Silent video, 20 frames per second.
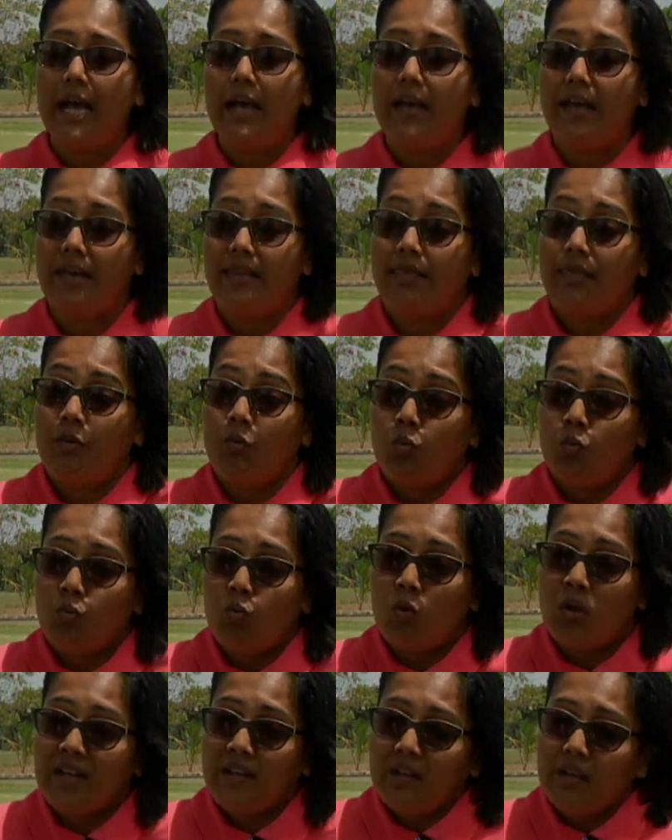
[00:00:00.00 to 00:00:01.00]
And
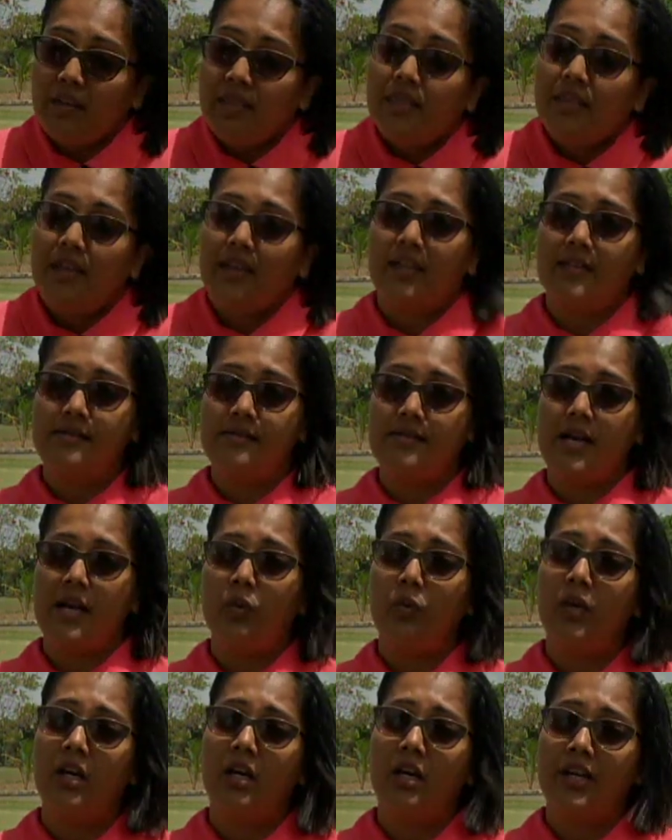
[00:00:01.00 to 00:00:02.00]
one good thing is that
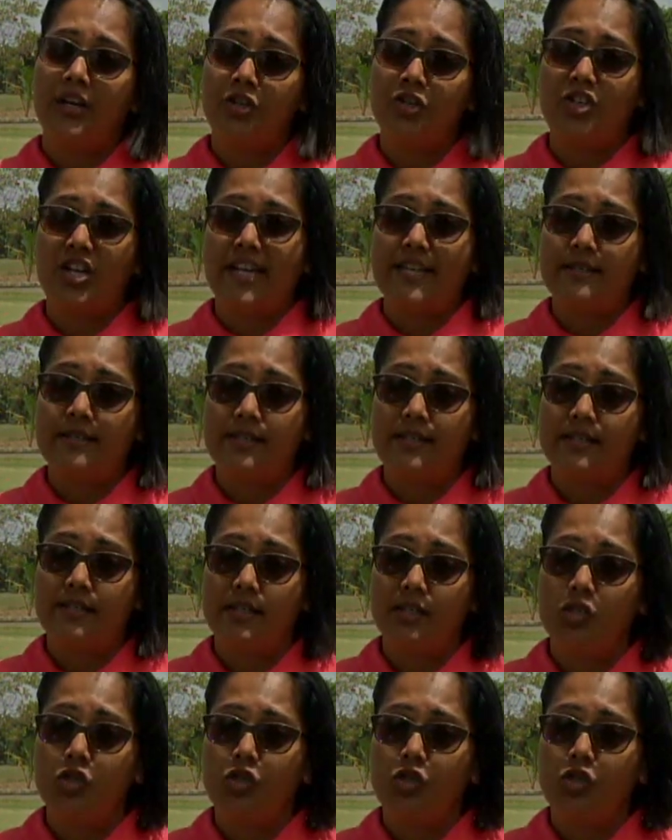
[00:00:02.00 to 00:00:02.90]
we are in dry season,